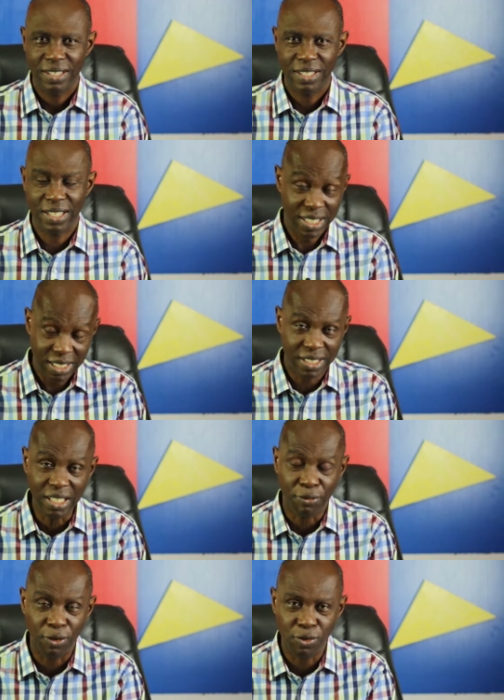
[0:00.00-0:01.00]
is the
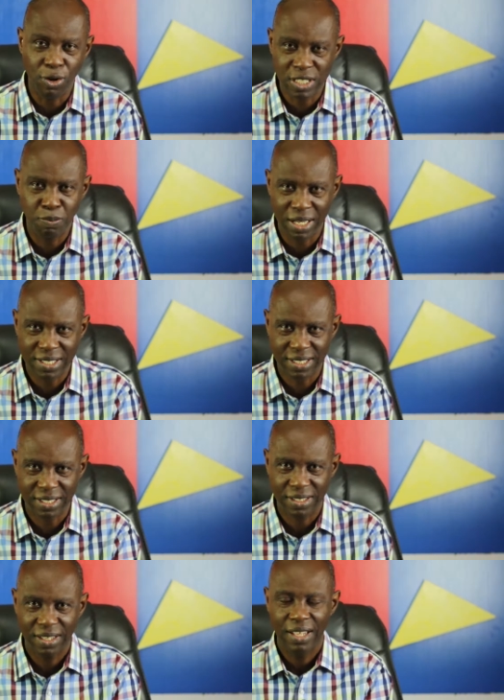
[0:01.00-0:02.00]
thief of God's blessing.
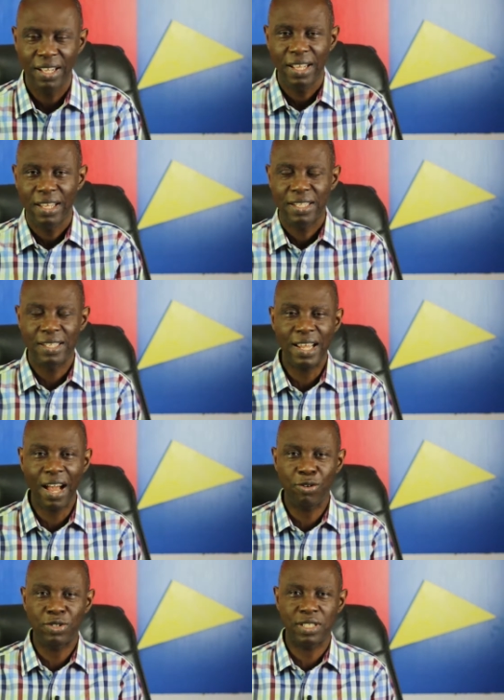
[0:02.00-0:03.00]

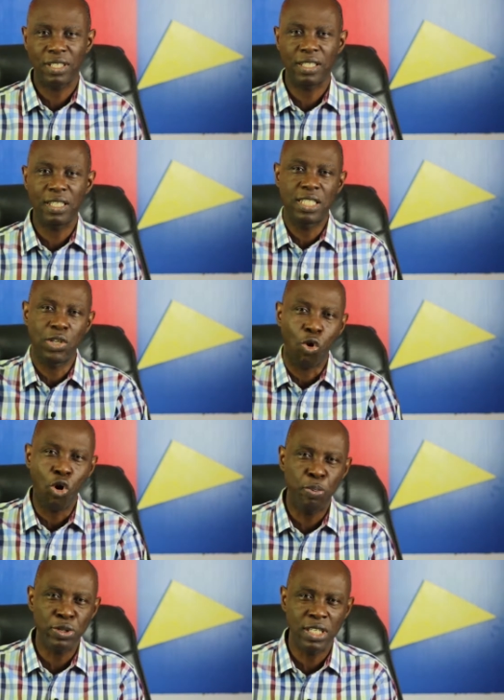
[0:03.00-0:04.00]
Doubt is the
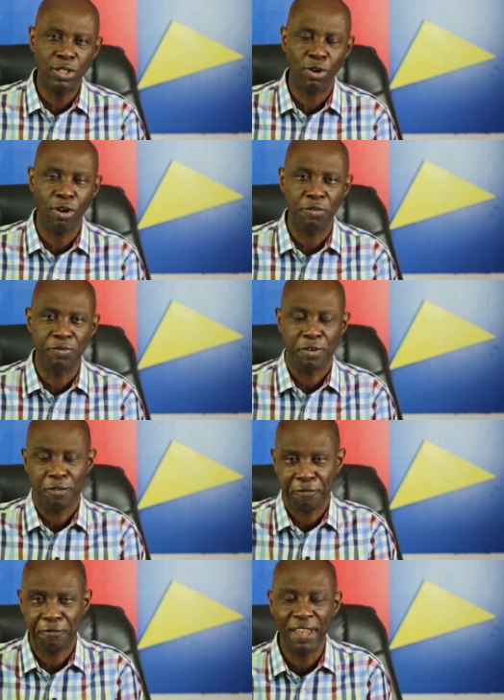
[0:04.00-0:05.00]
opposite of
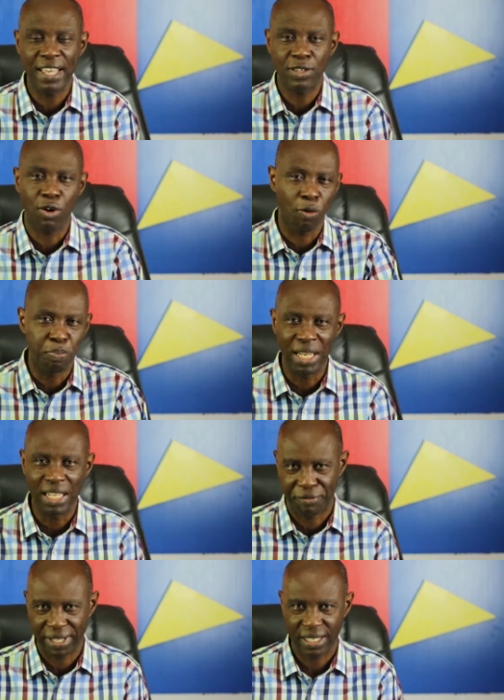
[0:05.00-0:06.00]
faith or
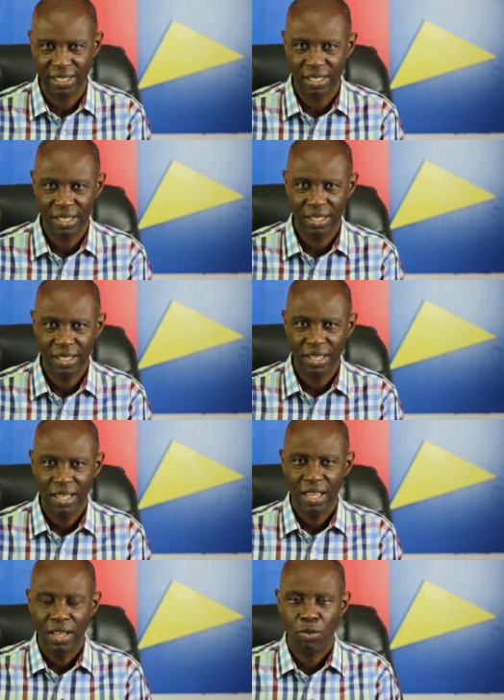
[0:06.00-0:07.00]
believing.
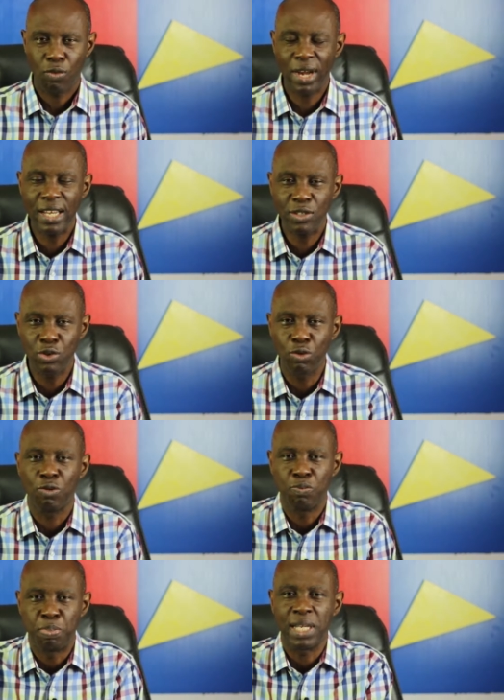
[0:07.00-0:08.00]
When you
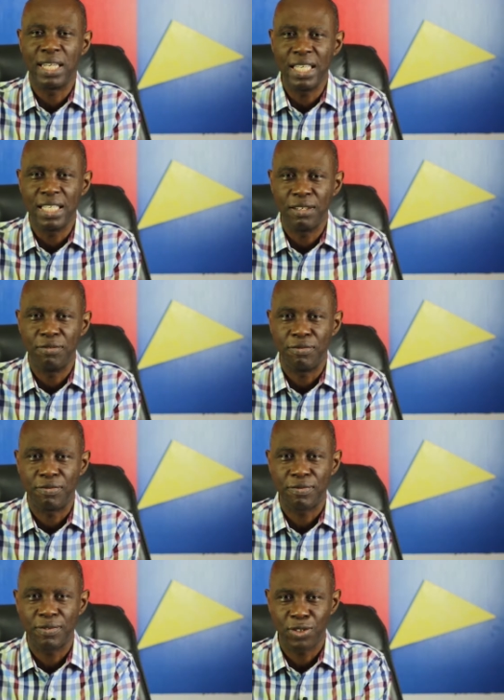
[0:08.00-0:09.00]
believe,
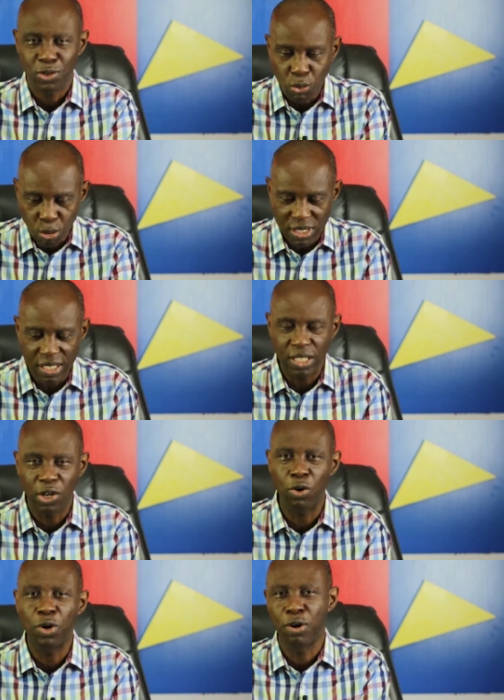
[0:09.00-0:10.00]
you will see the
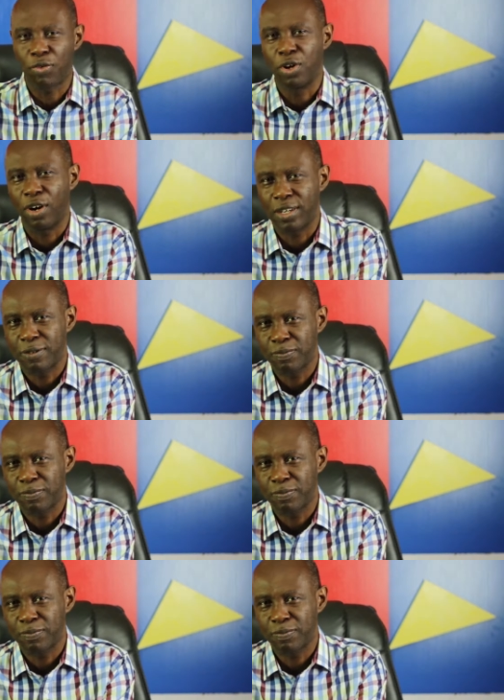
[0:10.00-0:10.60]
glory of God.